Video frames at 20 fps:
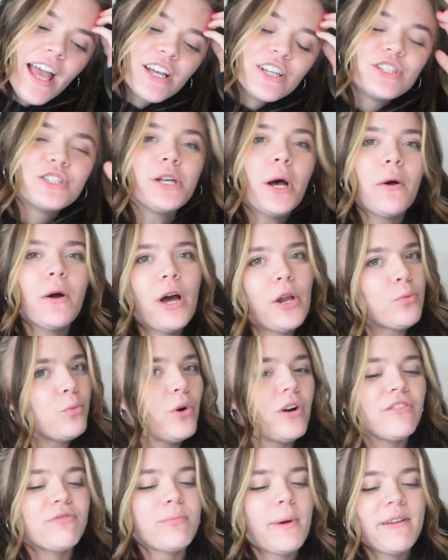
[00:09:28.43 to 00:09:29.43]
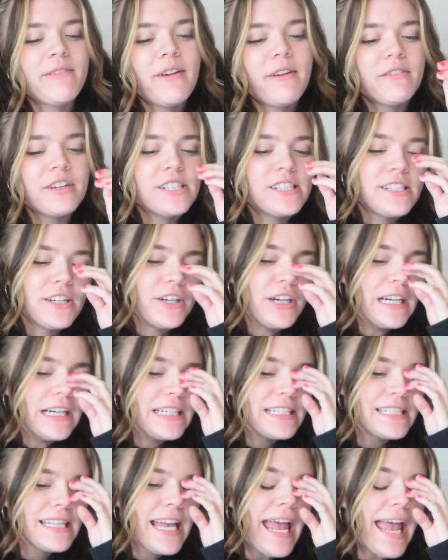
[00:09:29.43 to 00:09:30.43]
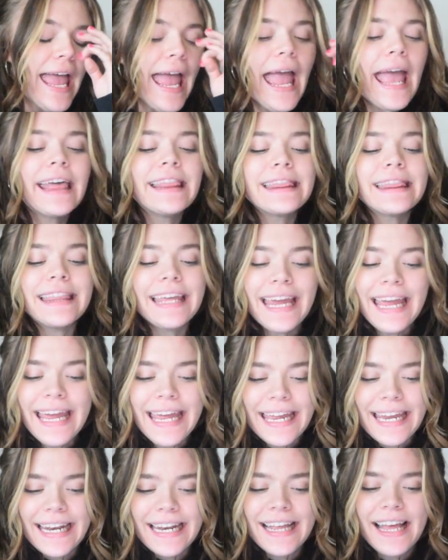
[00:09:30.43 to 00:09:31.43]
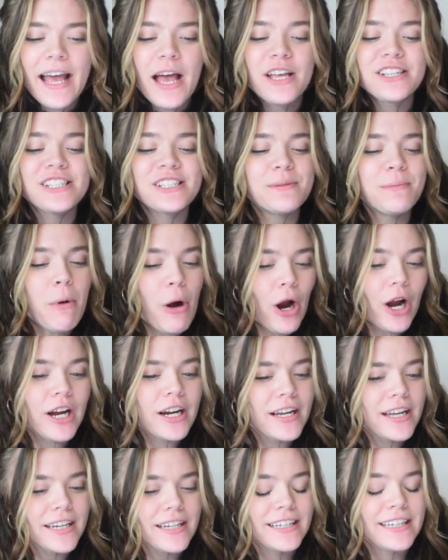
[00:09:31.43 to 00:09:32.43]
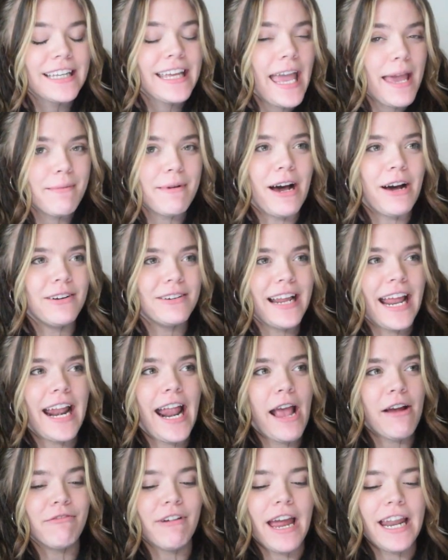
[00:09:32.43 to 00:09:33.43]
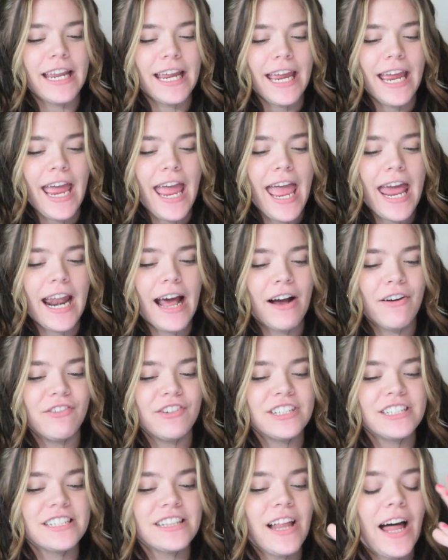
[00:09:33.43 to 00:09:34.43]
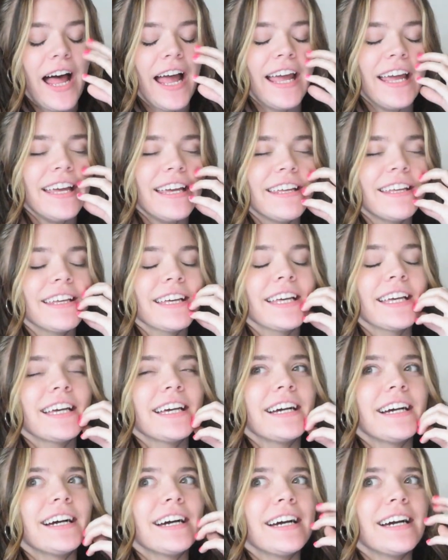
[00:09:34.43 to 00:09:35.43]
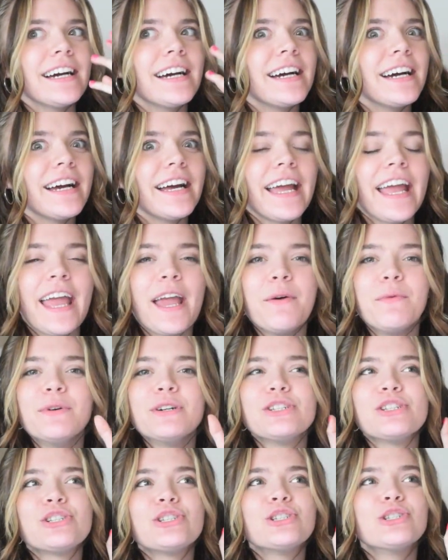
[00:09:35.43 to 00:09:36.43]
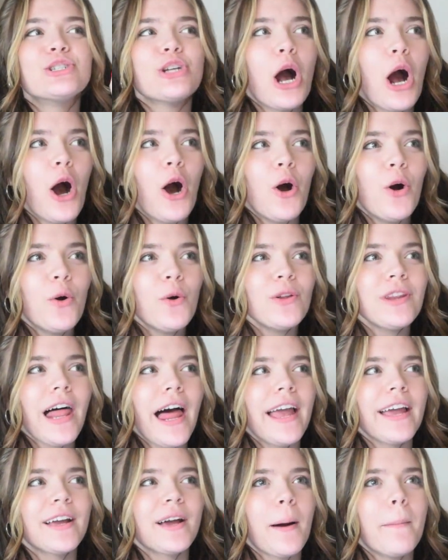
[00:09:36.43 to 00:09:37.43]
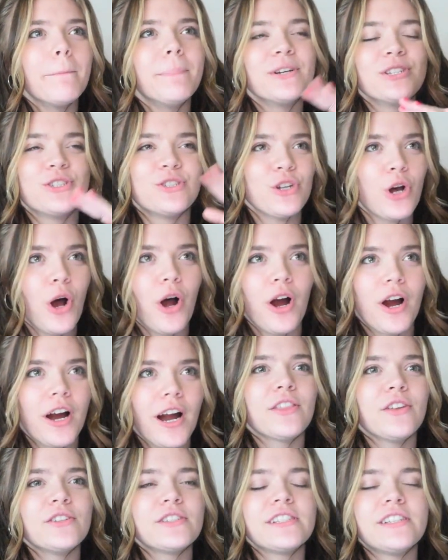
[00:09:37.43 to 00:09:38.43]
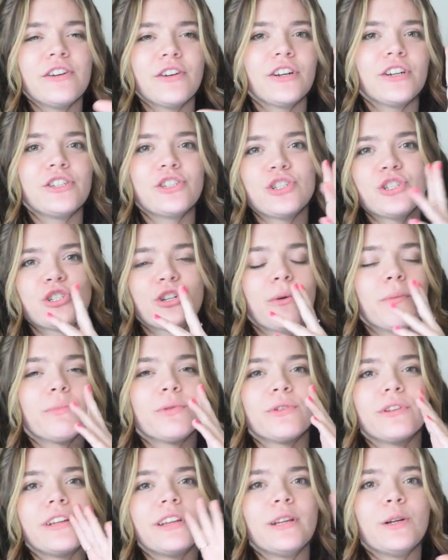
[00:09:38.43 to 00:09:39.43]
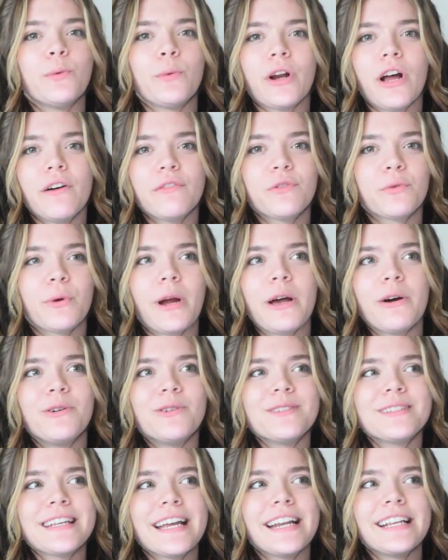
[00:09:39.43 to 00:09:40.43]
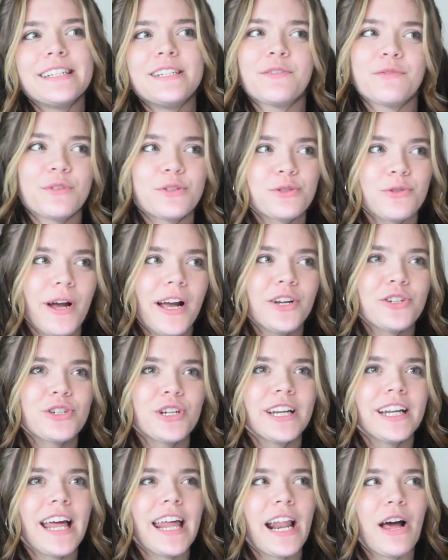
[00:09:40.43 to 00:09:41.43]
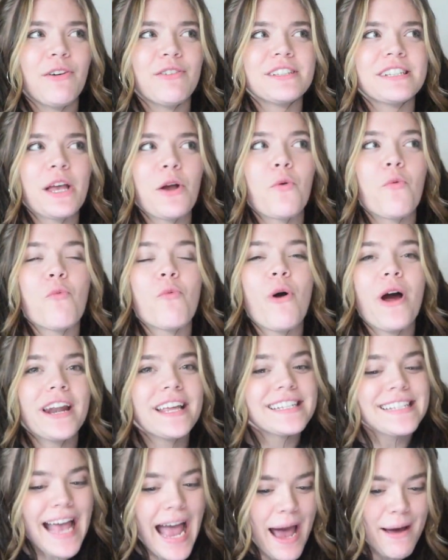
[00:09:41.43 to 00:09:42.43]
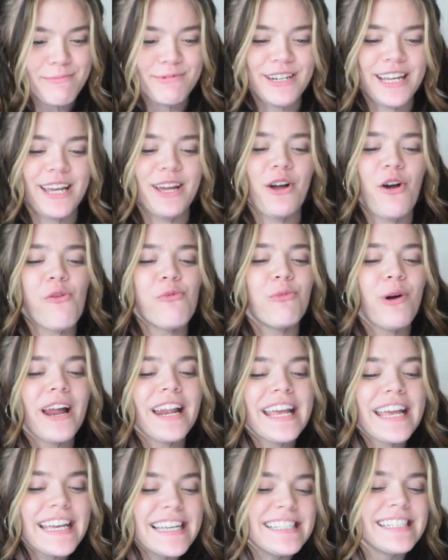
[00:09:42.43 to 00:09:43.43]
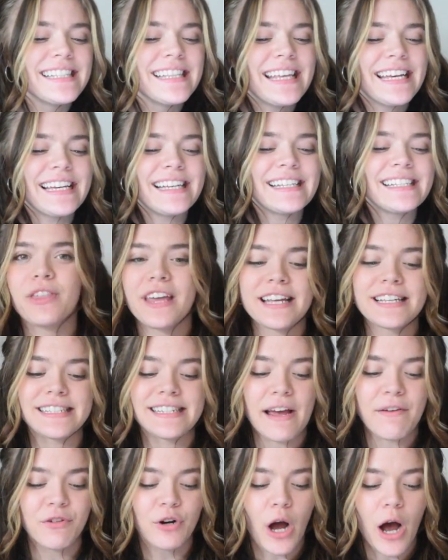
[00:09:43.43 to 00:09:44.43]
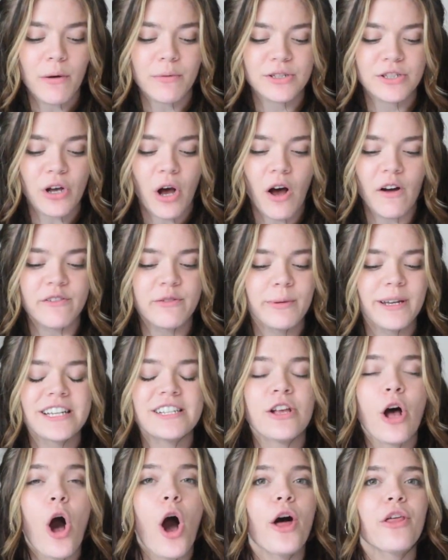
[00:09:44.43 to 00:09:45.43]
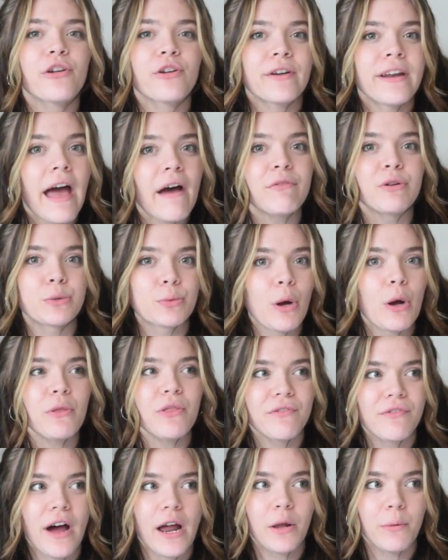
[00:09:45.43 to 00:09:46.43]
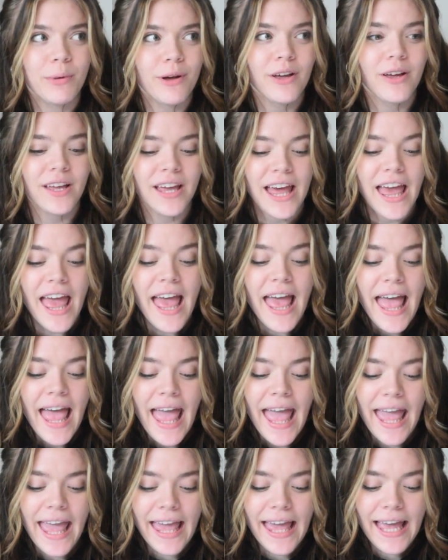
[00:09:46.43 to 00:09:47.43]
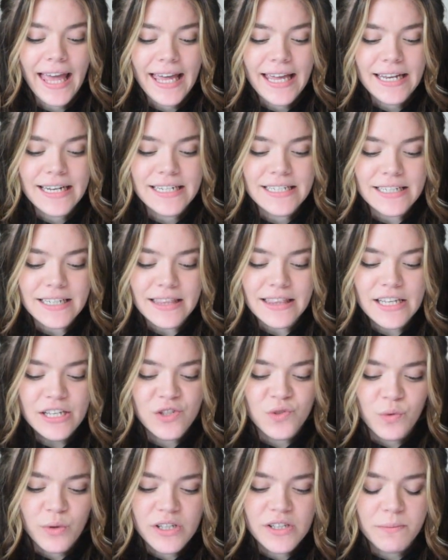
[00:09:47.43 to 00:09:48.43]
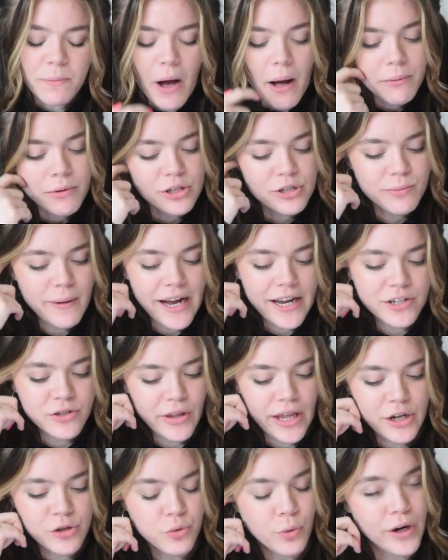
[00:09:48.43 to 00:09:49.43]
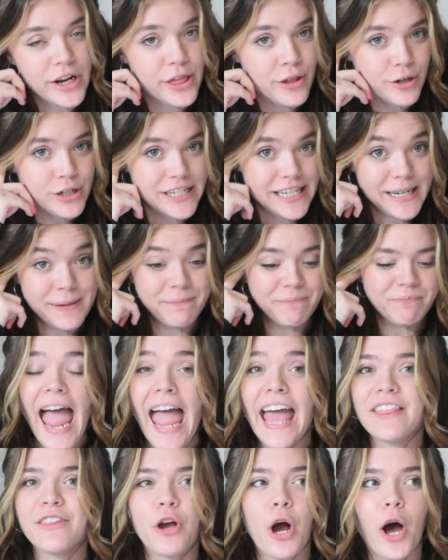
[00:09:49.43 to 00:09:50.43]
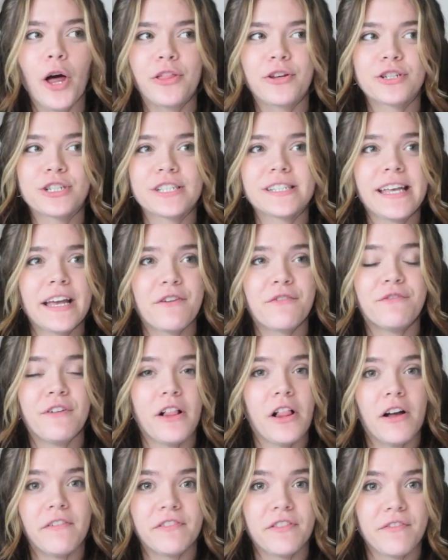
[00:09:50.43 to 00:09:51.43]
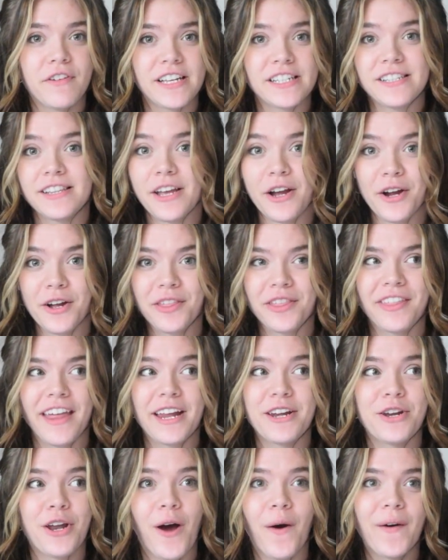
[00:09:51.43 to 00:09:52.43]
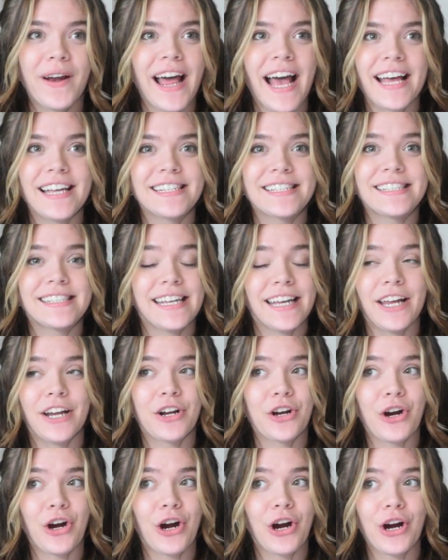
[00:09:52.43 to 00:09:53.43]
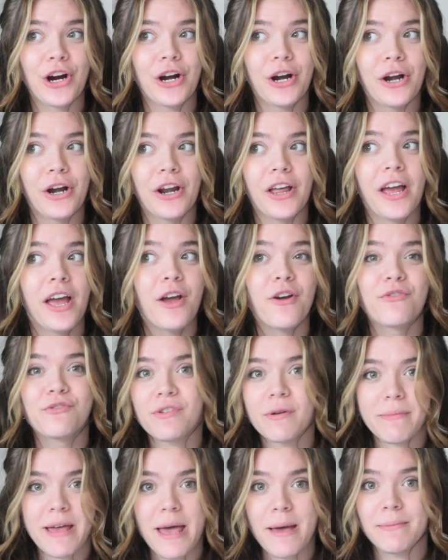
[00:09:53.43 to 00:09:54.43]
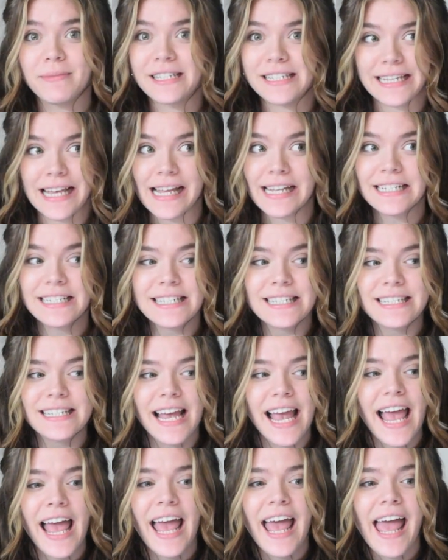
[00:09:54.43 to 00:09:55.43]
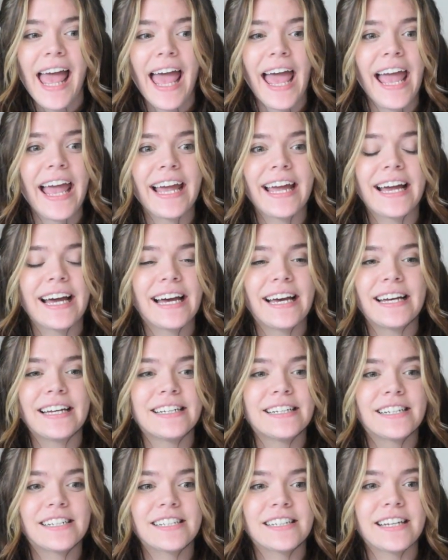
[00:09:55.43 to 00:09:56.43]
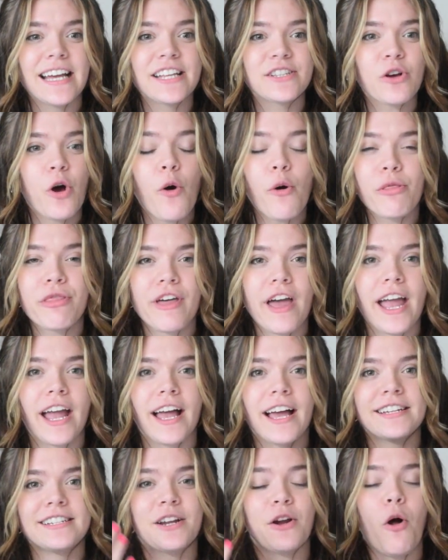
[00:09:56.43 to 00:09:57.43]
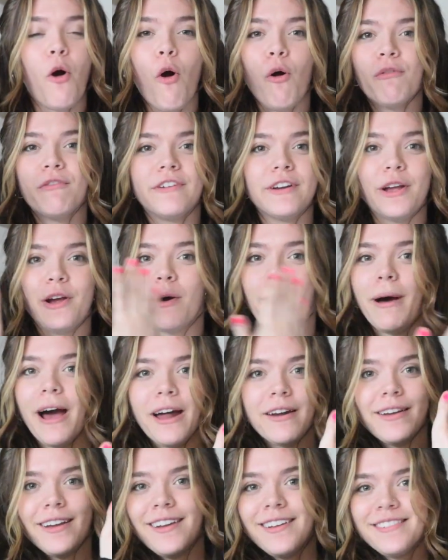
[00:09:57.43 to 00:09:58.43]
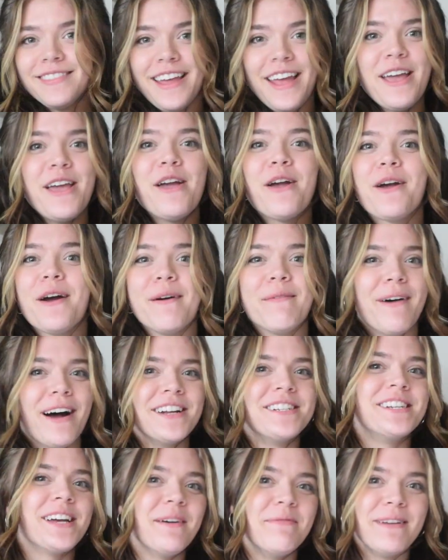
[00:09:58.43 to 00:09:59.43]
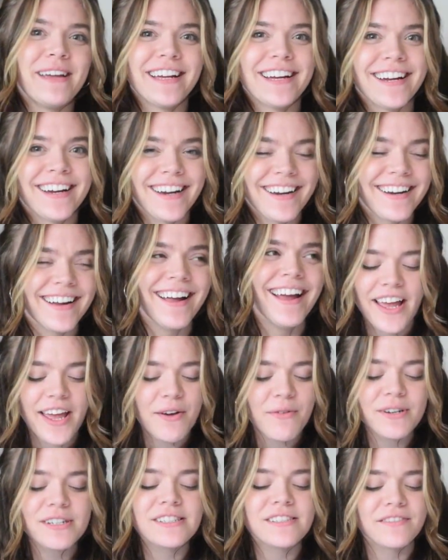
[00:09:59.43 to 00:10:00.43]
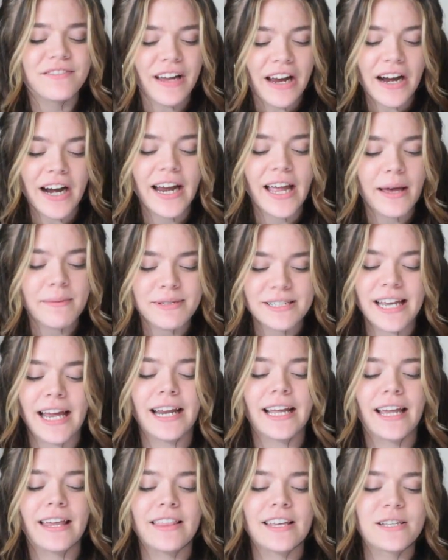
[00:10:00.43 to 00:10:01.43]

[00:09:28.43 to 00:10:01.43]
So good, one of my favorite series. And then Spark came out and I read it and I was like it was so like bizarre. The series just completely went off the rails in a different direction and I was like, what is happening? What is this? Things never got resolved because the author never wrote the final book and this was published back in like 2013 and the author just like fell off the face of the earth like no one has seen or heard from him since and it's a whole thing. I did a whole video about it that you can watch up here. It was very upsetting.